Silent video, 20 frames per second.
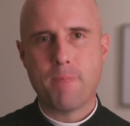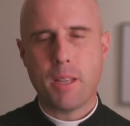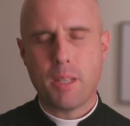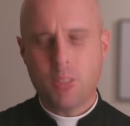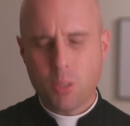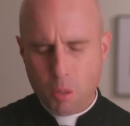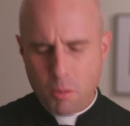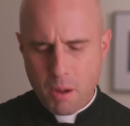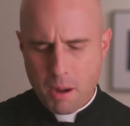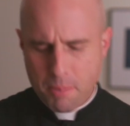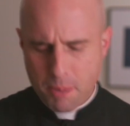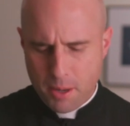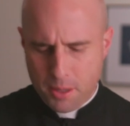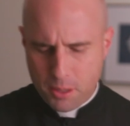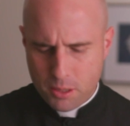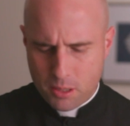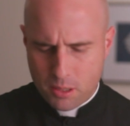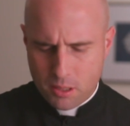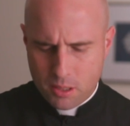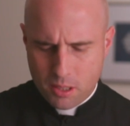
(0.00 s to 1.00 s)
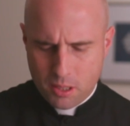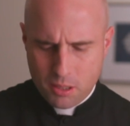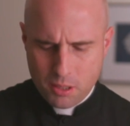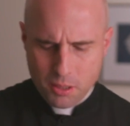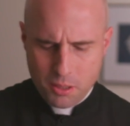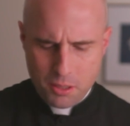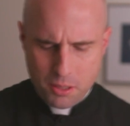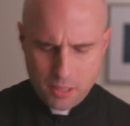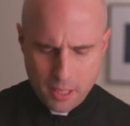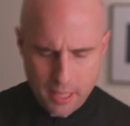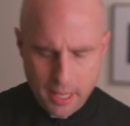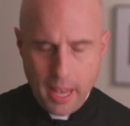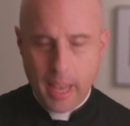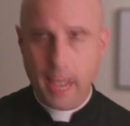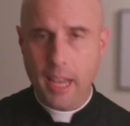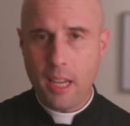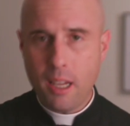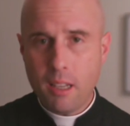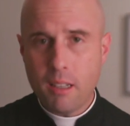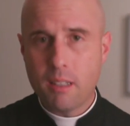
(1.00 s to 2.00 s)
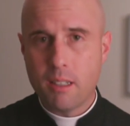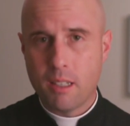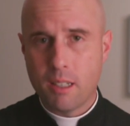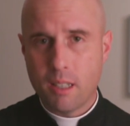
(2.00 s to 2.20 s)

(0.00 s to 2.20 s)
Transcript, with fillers: So my brothers and sisters, today,